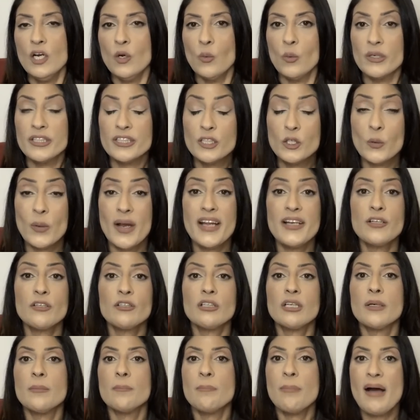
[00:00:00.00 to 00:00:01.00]
with greater
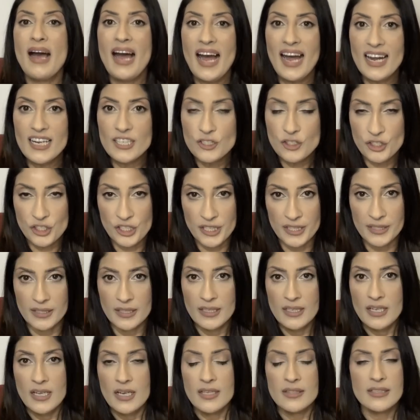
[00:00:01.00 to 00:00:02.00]
compassion
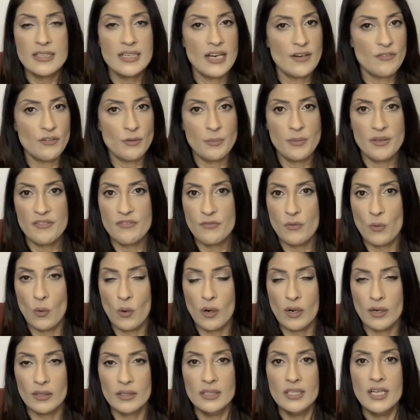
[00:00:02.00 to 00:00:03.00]
than ever
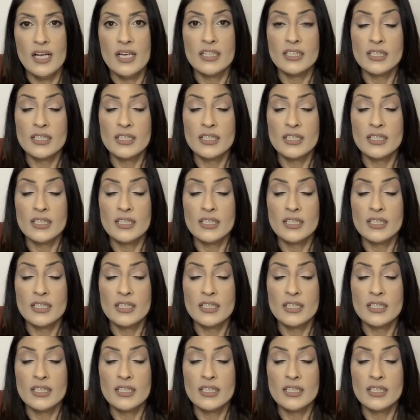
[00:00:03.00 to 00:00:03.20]
before.